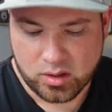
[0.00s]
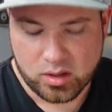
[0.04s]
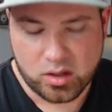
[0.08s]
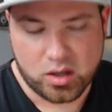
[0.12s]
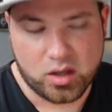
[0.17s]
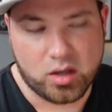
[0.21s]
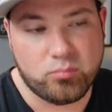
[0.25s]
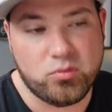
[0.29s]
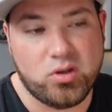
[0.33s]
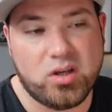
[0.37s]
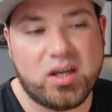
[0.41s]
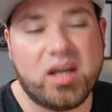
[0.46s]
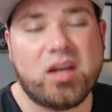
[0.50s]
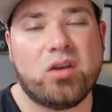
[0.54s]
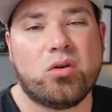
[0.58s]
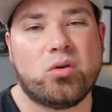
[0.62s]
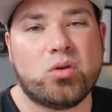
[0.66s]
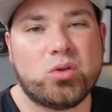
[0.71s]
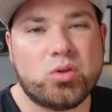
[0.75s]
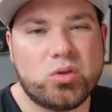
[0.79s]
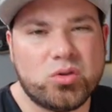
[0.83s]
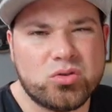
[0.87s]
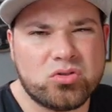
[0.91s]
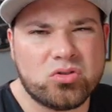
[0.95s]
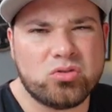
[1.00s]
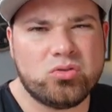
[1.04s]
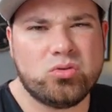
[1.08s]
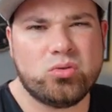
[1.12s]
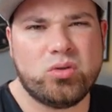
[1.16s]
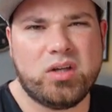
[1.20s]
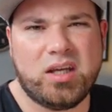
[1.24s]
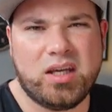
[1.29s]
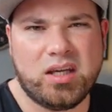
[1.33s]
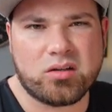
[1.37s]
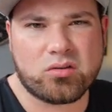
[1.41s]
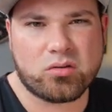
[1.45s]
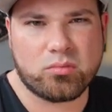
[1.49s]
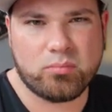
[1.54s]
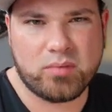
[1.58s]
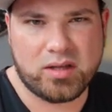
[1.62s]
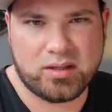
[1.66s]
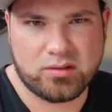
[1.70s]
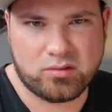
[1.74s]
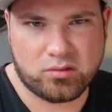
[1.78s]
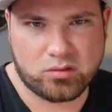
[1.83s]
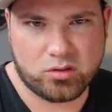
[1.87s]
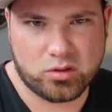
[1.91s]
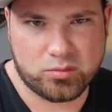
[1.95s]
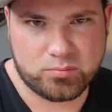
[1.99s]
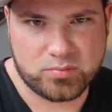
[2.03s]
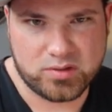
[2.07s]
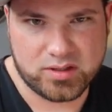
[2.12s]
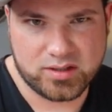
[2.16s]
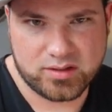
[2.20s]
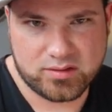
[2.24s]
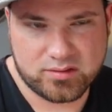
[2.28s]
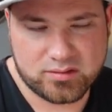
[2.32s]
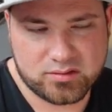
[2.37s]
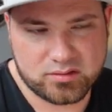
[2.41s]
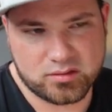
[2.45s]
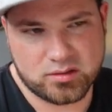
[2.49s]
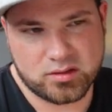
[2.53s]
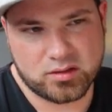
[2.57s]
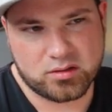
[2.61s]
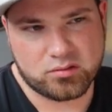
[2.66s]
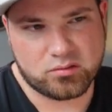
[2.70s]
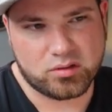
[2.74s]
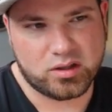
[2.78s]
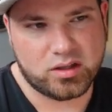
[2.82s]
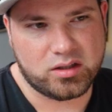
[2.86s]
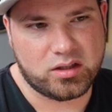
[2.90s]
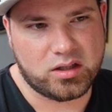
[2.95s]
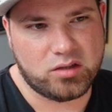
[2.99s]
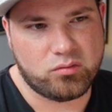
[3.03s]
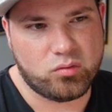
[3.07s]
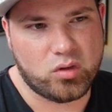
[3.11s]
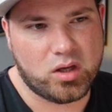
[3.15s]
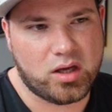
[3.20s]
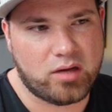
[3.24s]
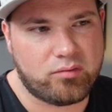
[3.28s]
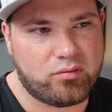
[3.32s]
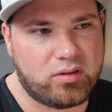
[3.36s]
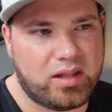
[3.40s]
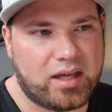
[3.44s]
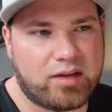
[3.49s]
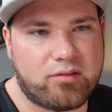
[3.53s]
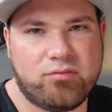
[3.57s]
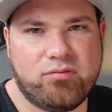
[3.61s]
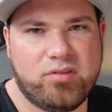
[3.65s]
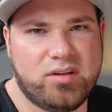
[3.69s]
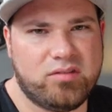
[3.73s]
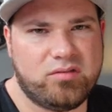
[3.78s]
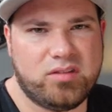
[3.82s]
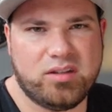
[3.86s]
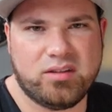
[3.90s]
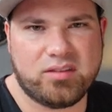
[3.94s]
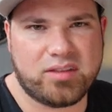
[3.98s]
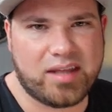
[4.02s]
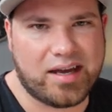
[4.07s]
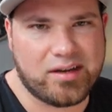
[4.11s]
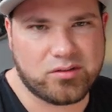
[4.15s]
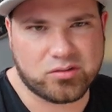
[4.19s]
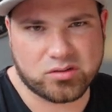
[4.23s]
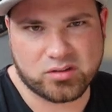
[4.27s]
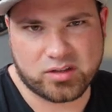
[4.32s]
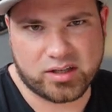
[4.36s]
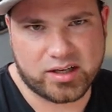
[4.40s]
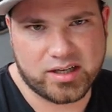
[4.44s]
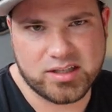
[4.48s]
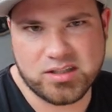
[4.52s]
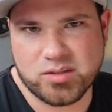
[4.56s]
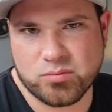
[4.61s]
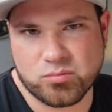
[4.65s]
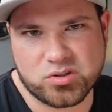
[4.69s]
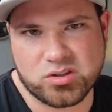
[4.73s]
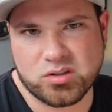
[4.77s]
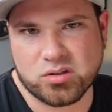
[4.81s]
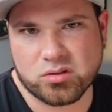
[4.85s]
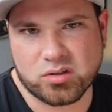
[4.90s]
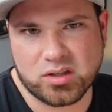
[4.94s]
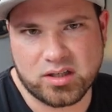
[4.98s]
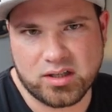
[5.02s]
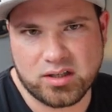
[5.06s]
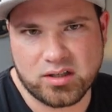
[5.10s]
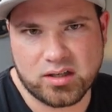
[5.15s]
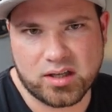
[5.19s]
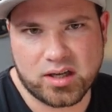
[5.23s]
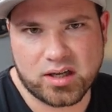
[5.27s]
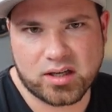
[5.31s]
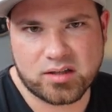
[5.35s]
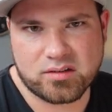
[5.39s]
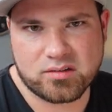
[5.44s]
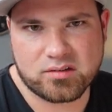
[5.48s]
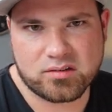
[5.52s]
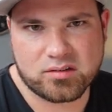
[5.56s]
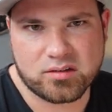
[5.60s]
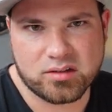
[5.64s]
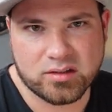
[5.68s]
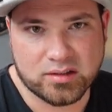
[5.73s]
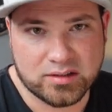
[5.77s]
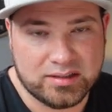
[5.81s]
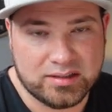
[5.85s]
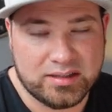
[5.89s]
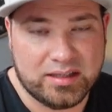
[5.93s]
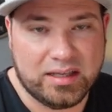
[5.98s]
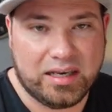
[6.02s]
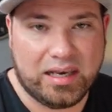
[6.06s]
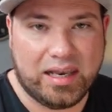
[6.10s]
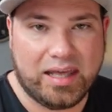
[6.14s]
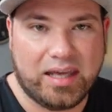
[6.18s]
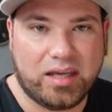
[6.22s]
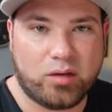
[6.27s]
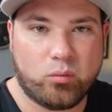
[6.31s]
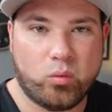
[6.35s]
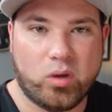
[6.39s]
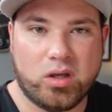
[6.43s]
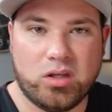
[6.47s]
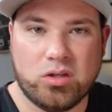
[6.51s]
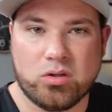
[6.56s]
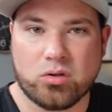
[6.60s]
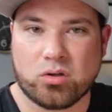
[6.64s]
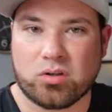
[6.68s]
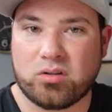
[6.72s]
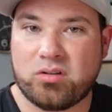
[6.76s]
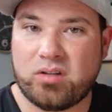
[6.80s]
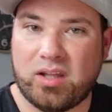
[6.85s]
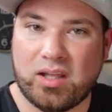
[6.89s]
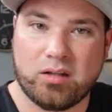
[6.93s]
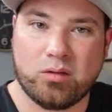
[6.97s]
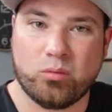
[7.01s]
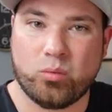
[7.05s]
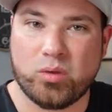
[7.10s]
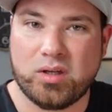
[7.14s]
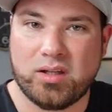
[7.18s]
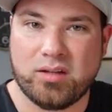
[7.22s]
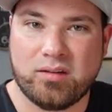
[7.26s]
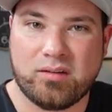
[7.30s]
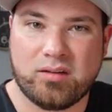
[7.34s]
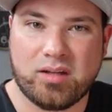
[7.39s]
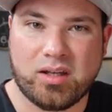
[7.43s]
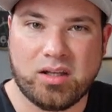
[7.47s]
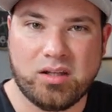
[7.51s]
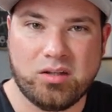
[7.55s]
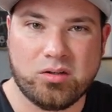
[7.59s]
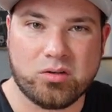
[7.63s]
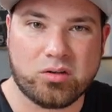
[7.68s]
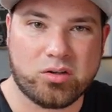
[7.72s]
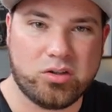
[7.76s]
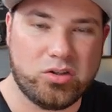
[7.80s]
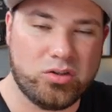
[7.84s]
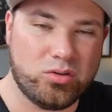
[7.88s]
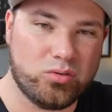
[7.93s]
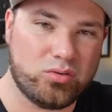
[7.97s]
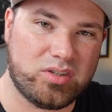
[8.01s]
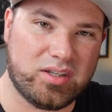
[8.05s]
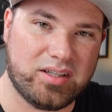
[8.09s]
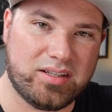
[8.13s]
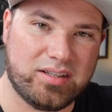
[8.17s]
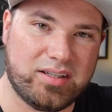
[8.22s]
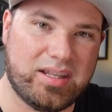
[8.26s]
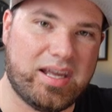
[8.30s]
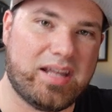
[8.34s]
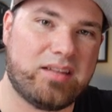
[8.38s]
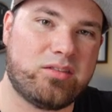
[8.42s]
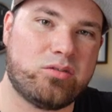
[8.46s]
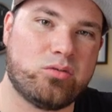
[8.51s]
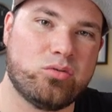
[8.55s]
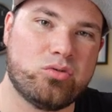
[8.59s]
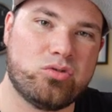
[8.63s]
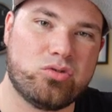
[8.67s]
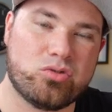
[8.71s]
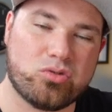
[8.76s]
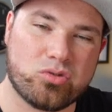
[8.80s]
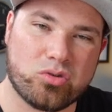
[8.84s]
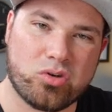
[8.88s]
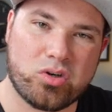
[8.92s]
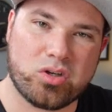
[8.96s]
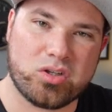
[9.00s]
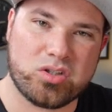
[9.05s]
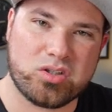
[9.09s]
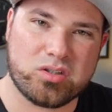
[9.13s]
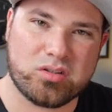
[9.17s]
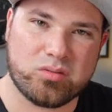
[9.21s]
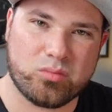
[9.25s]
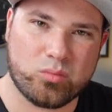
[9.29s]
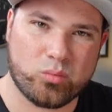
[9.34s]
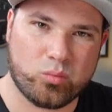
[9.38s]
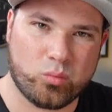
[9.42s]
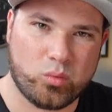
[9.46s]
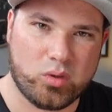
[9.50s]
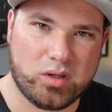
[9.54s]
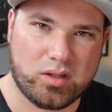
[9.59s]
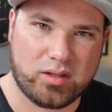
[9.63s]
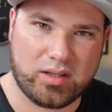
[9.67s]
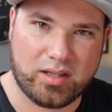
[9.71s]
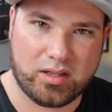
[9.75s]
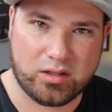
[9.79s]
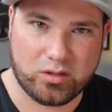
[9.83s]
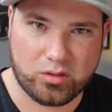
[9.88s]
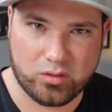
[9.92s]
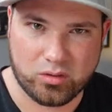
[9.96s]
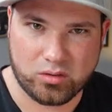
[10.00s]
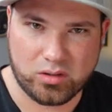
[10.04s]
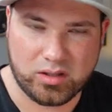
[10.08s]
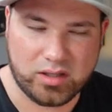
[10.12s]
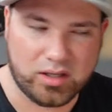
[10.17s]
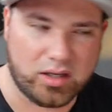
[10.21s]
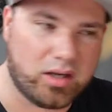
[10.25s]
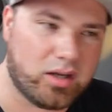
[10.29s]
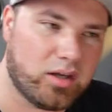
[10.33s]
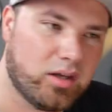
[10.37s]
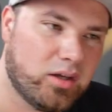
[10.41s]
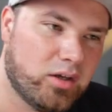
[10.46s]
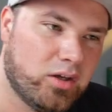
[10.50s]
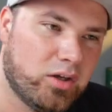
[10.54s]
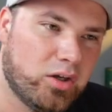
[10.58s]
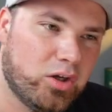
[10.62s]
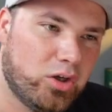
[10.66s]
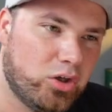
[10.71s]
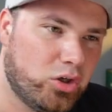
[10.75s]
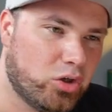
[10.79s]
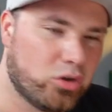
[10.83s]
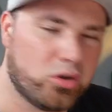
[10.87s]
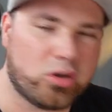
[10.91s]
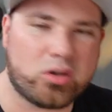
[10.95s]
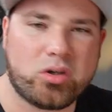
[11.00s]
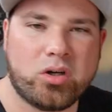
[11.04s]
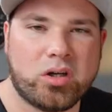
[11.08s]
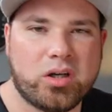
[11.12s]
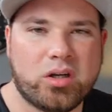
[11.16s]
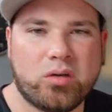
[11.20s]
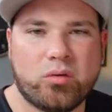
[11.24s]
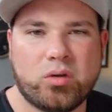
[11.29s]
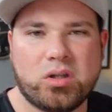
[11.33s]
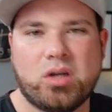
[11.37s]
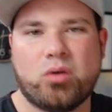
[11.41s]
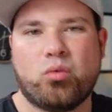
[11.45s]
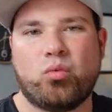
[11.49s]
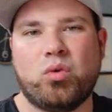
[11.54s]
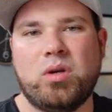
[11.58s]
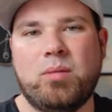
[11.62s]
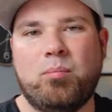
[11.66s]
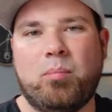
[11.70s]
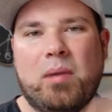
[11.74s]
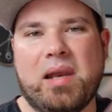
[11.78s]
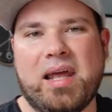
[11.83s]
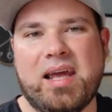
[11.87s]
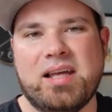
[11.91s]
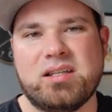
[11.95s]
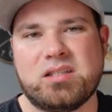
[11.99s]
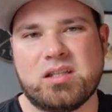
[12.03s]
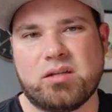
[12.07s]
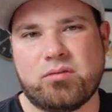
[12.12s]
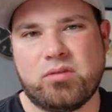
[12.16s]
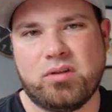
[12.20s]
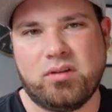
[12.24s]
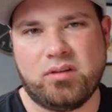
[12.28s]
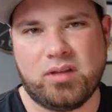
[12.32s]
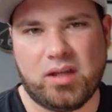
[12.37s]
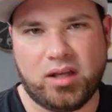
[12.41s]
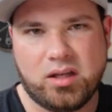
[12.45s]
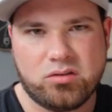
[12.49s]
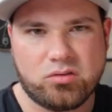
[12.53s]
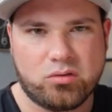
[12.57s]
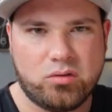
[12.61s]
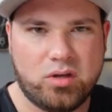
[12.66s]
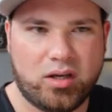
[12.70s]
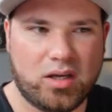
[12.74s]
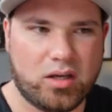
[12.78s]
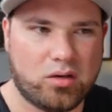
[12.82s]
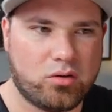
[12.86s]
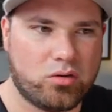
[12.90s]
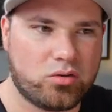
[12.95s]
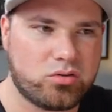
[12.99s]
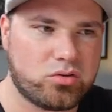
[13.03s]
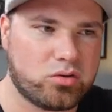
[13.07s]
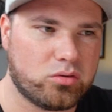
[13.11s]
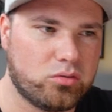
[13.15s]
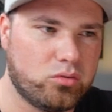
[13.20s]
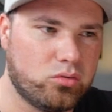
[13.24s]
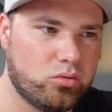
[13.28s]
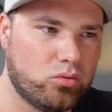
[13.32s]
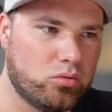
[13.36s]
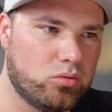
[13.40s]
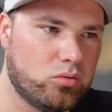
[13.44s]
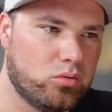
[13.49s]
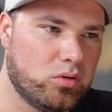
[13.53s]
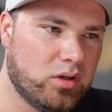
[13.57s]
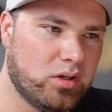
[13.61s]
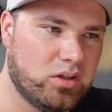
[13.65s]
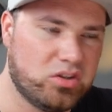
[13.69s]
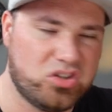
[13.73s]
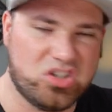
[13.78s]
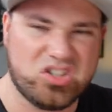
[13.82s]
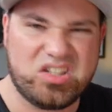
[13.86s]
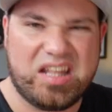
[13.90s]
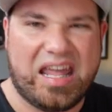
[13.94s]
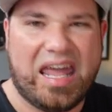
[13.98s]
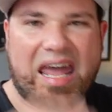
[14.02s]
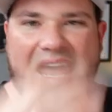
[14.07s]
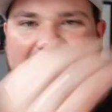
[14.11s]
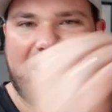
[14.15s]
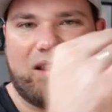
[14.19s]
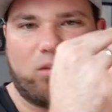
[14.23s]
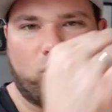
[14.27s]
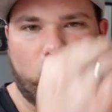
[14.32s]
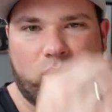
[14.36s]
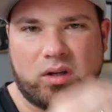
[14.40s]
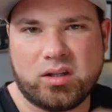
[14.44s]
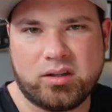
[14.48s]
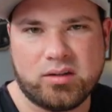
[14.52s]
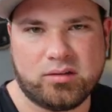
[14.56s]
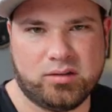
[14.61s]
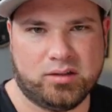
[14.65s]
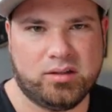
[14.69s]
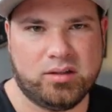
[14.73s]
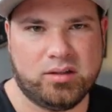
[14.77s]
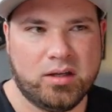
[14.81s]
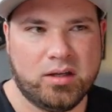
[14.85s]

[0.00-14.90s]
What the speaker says: You can also do incremental updates, right? If you have like 50,000 items in your index, like when you're Tailwind and you're using that to search with Algolia, you're not gonna wanna replace everything. So you can also do just add one.